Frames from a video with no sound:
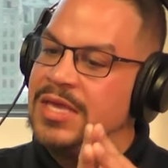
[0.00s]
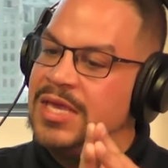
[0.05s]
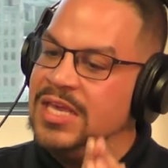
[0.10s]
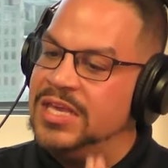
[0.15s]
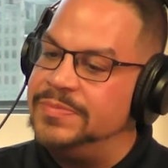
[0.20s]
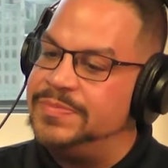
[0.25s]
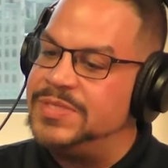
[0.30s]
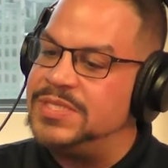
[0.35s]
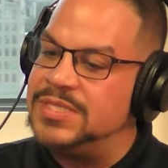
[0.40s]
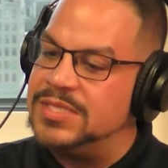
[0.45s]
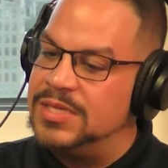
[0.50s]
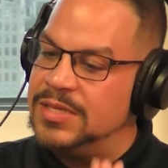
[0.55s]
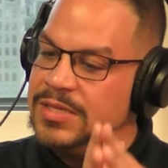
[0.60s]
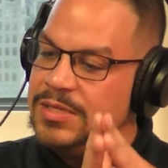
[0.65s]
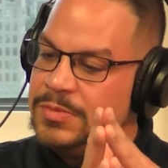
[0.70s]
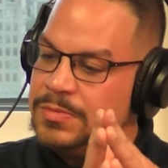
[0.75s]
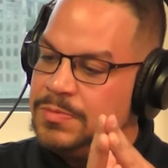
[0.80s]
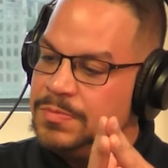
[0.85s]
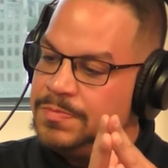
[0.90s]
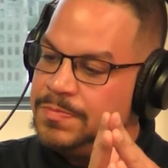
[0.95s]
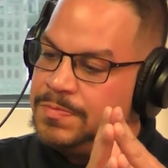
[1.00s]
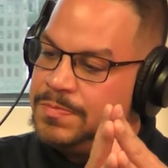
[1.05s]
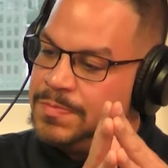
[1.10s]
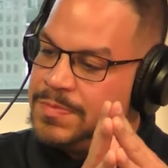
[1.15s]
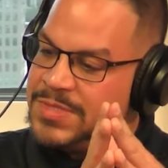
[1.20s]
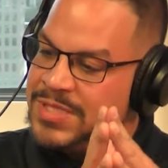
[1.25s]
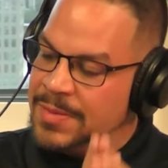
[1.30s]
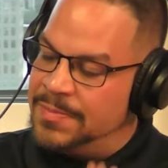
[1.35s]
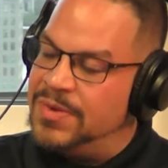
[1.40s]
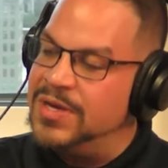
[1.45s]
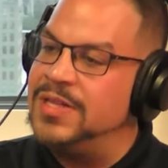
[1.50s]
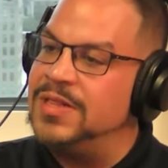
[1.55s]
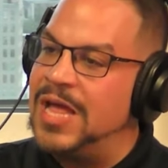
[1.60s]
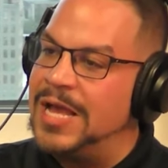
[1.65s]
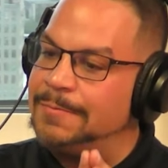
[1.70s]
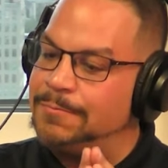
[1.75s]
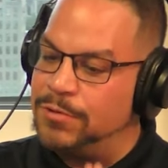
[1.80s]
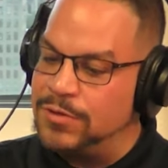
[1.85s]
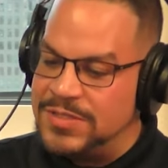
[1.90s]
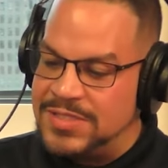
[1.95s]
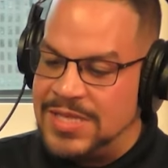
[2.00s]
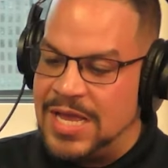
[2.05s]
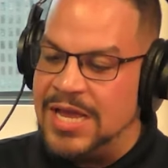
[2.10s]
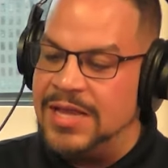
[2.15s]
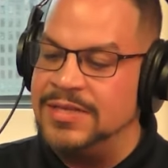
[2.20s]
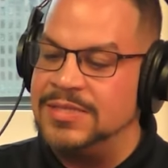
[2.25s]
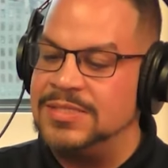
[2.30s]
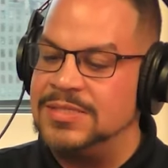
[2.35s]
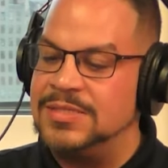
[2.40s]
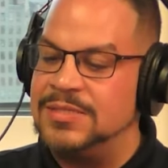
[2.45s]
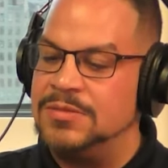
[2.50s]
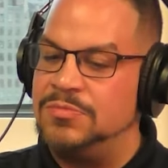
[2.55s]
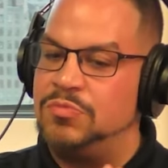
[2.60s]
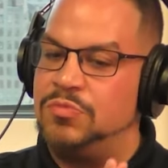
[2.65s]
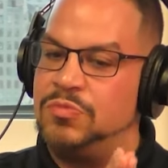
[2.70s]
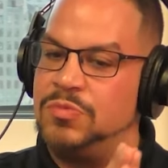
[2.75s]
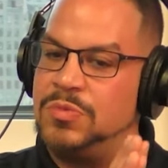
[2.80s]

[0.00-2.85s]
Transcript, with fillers: keeps somebody like Precyse